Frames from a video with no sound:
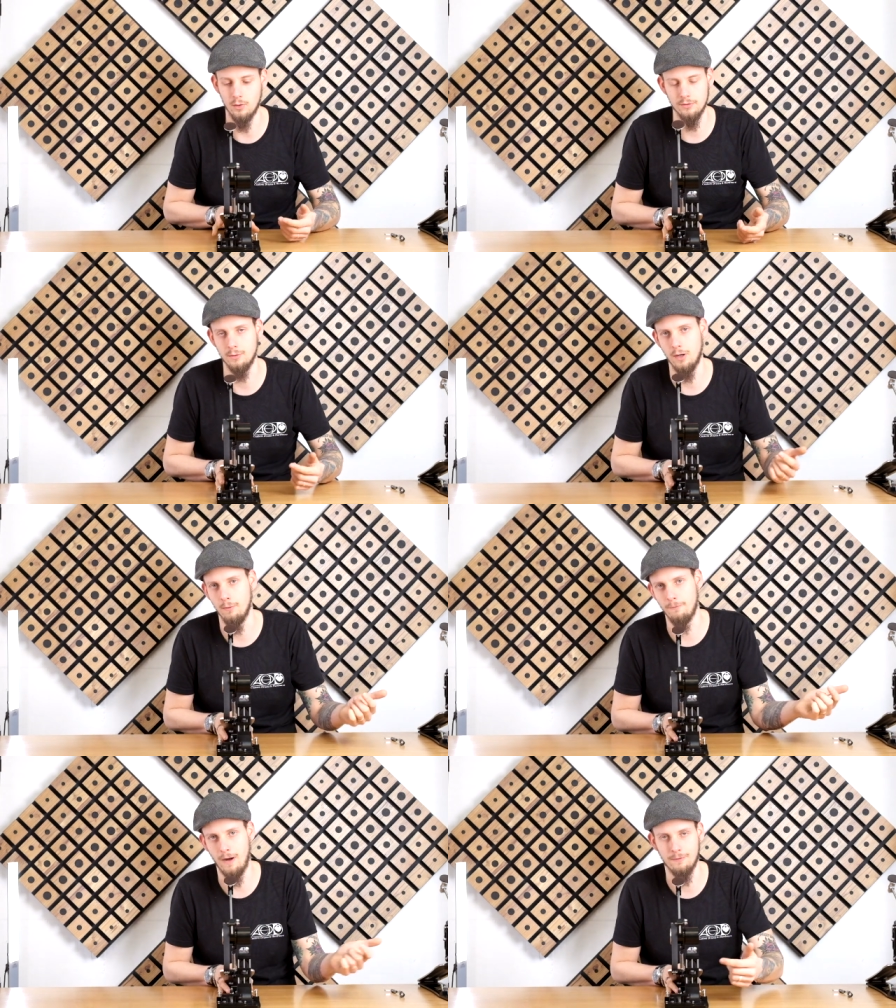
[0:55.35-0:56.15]
Also
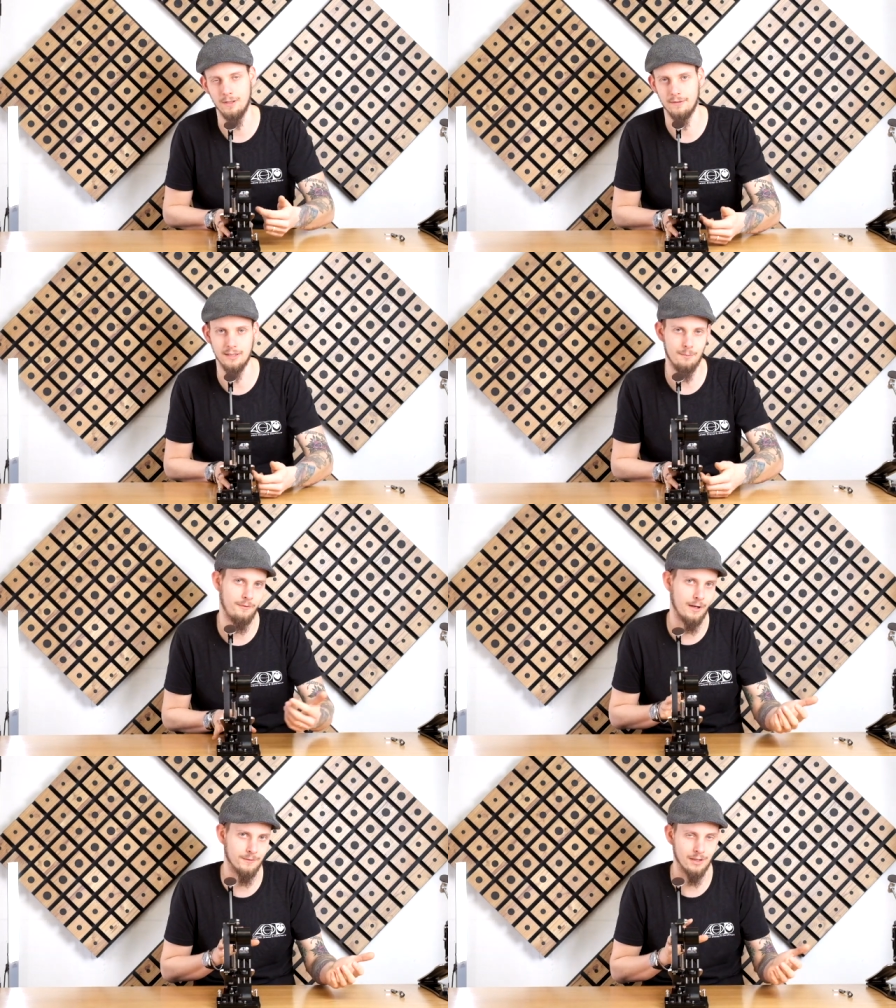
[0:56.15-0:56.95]
go 5 clicks
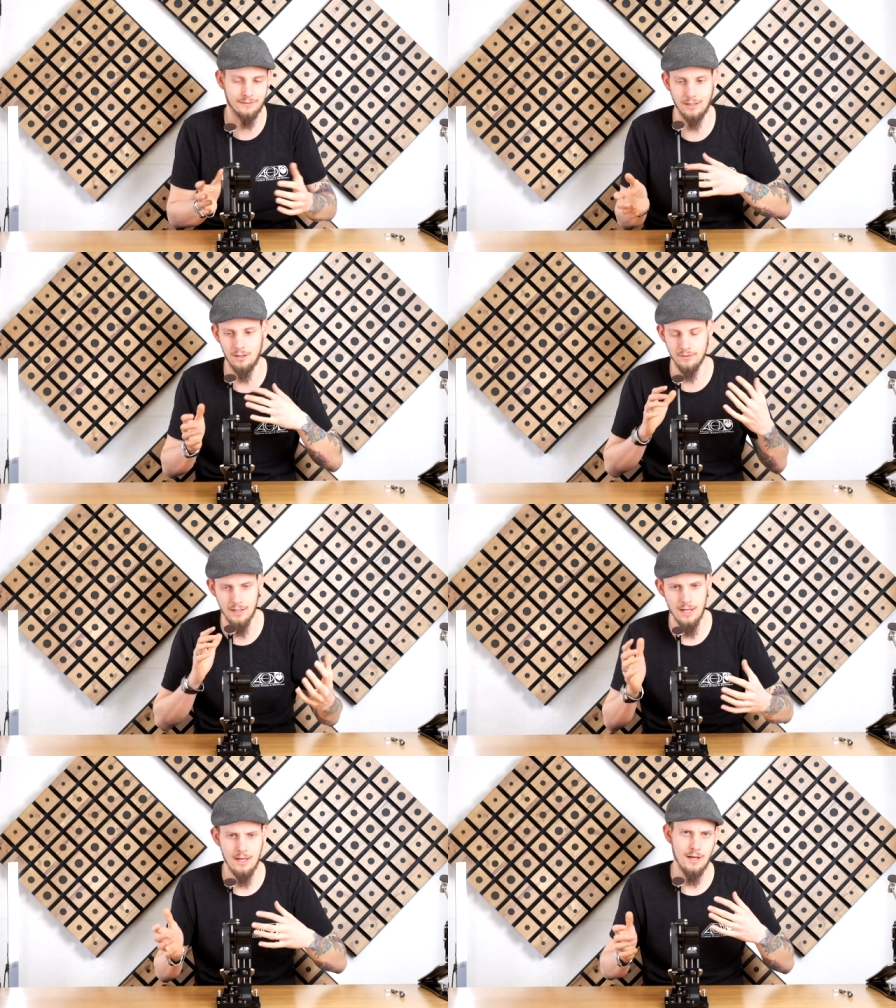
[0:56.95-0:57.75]
up, 5 clicks
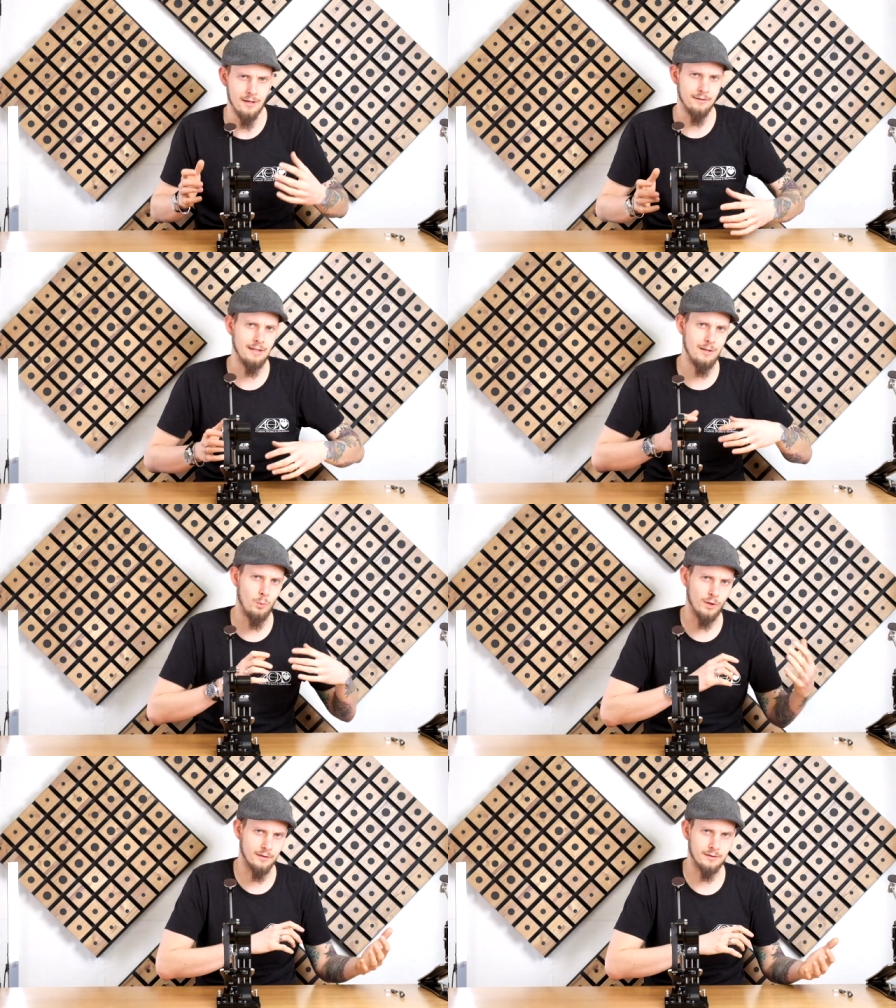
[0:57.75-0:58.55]
down, see
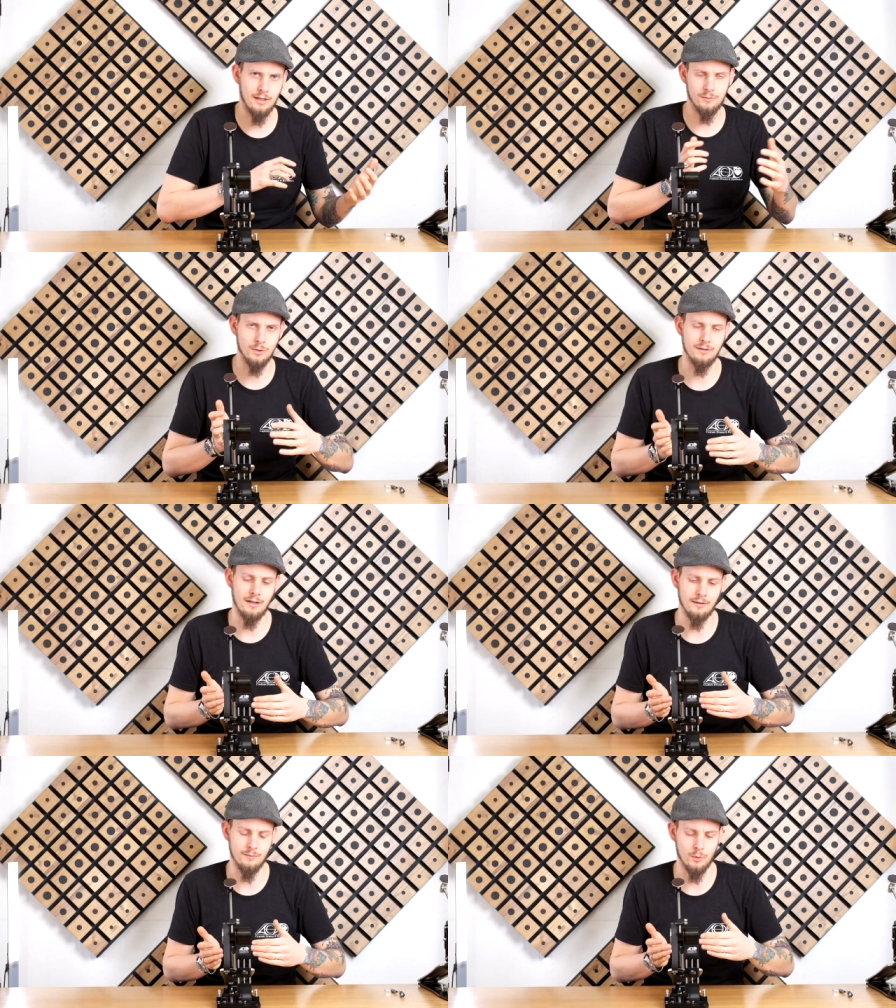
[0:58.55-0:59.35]
what it does, what
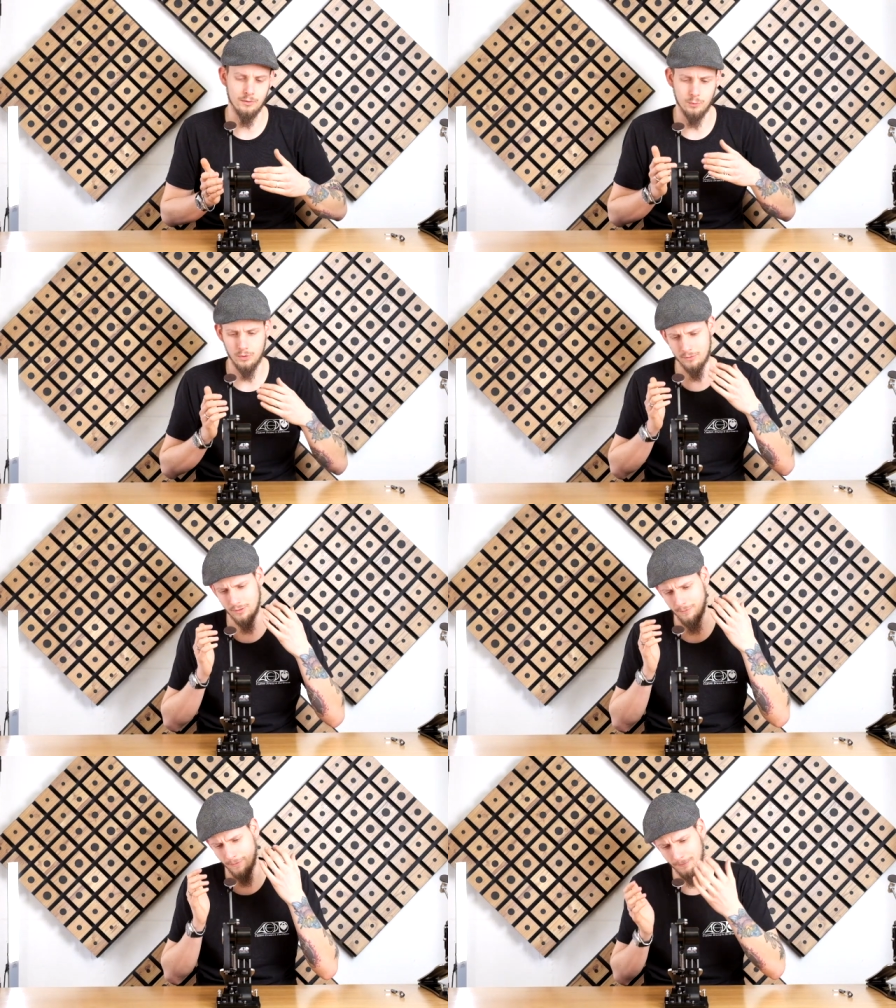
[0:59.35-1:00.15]
it not,
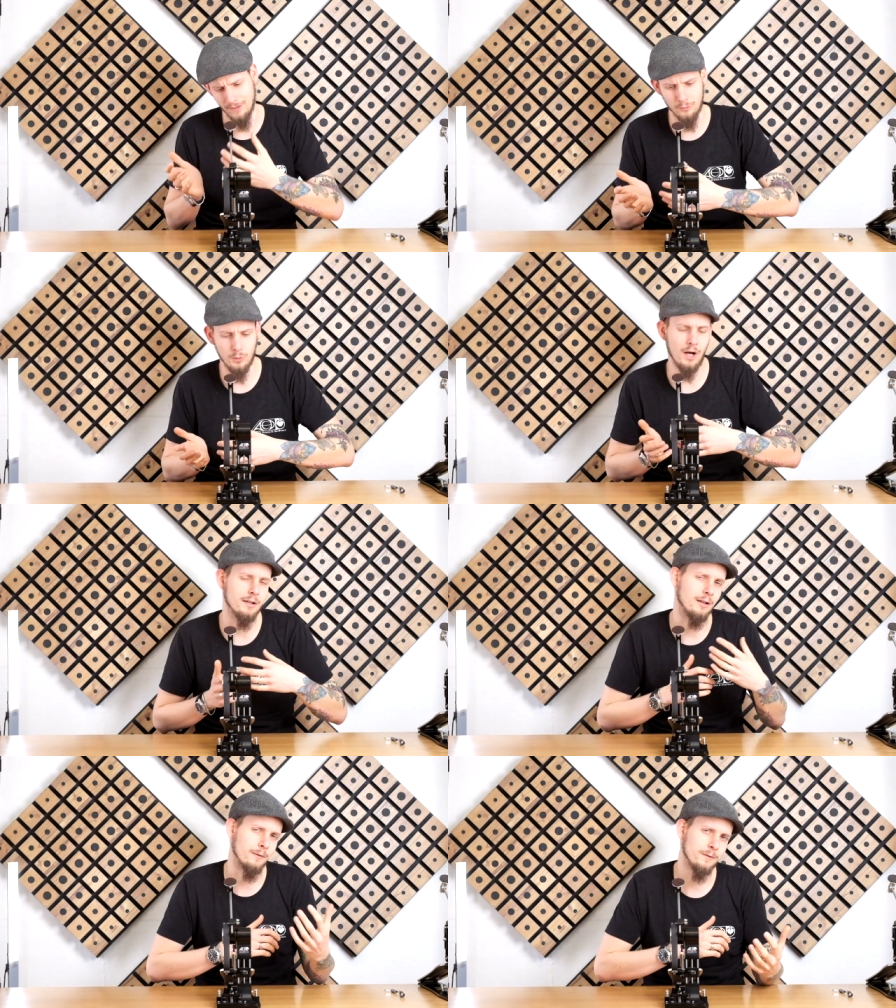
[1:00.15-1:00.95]
what if it feels
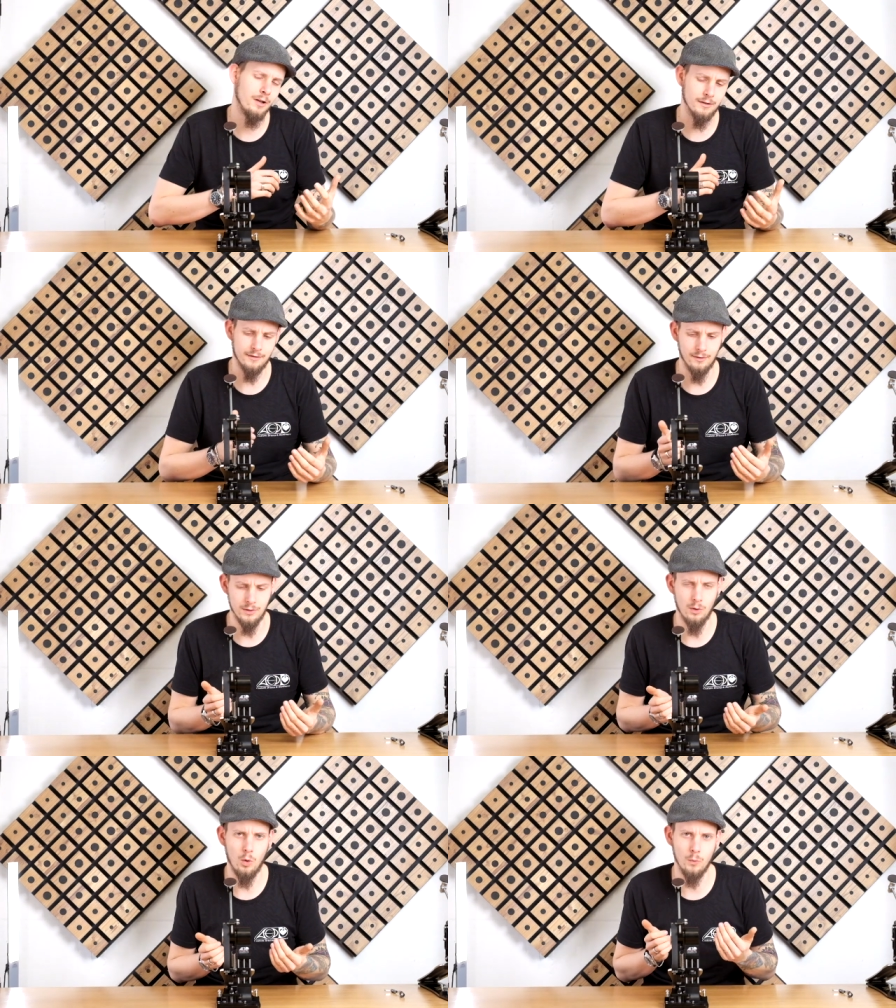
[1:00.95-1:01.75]
right, if not. So
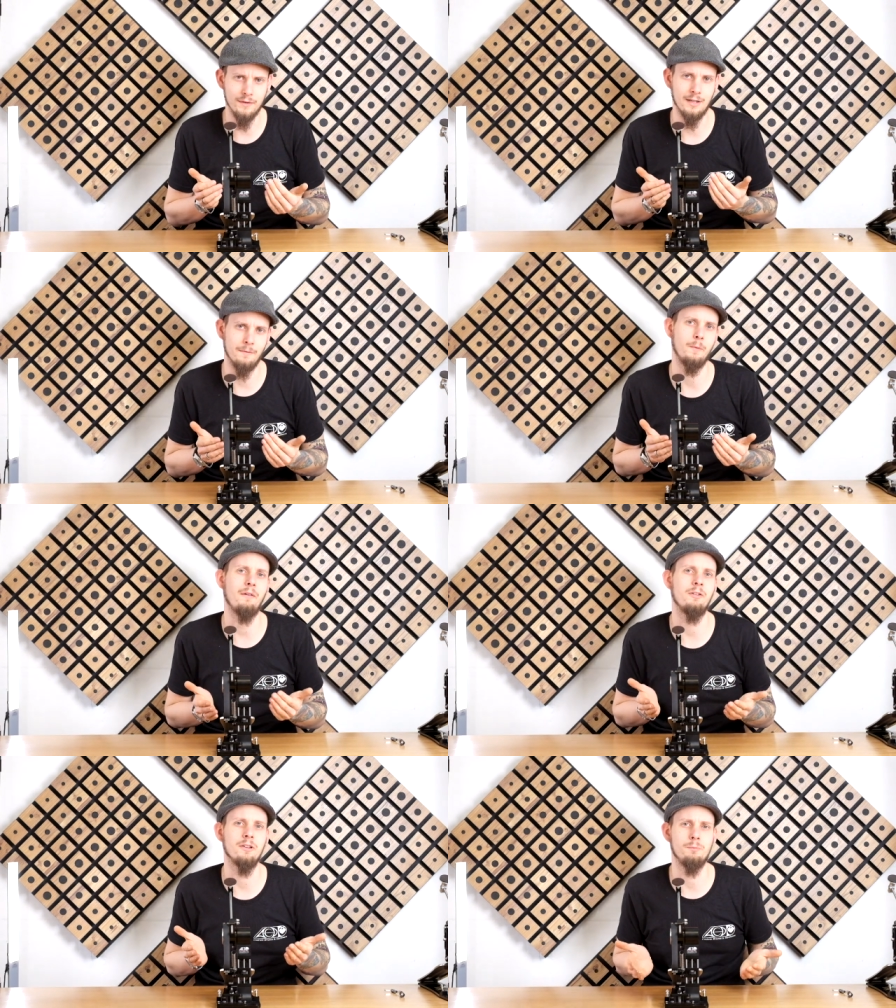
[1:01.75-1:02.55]
you always have a
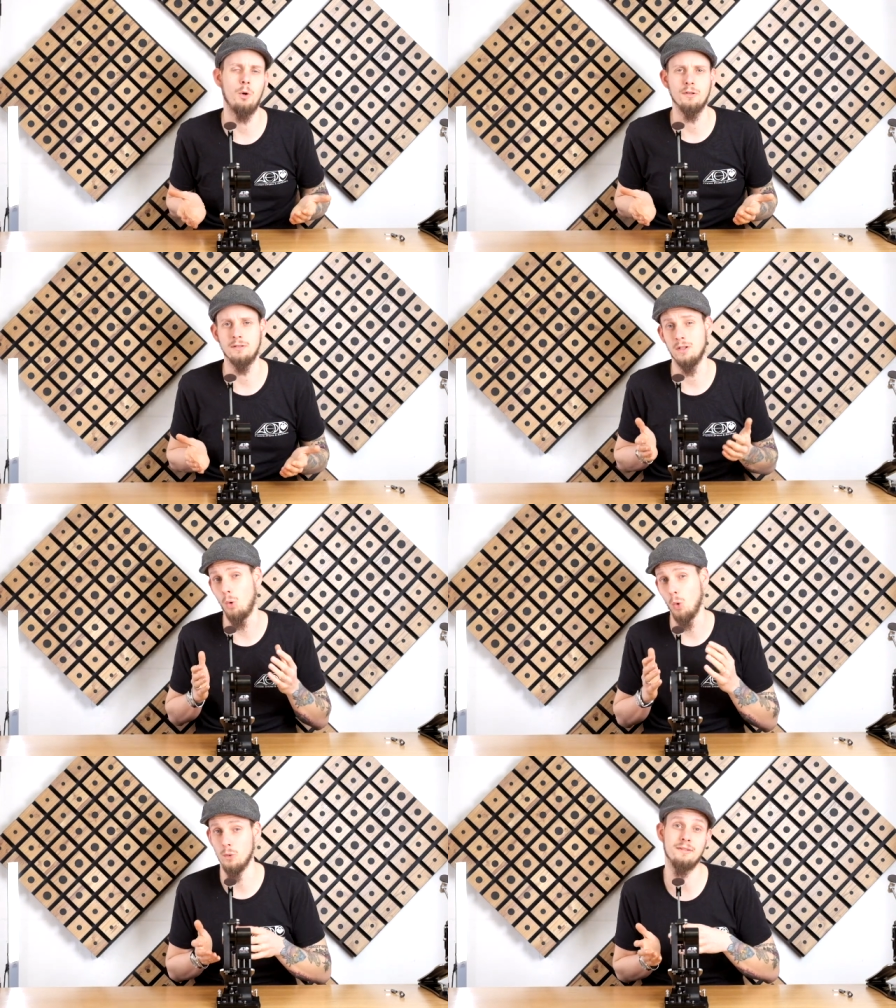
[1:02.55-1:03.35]
reference point and you're
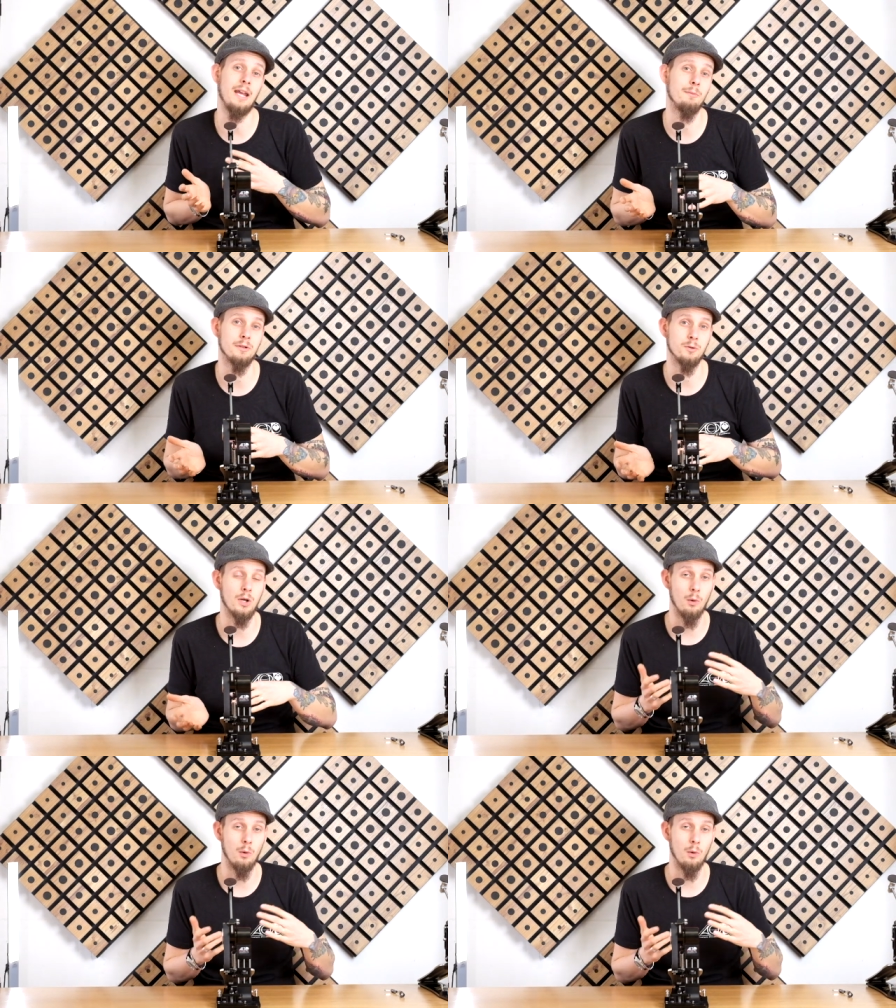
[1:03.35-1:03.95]
always able to go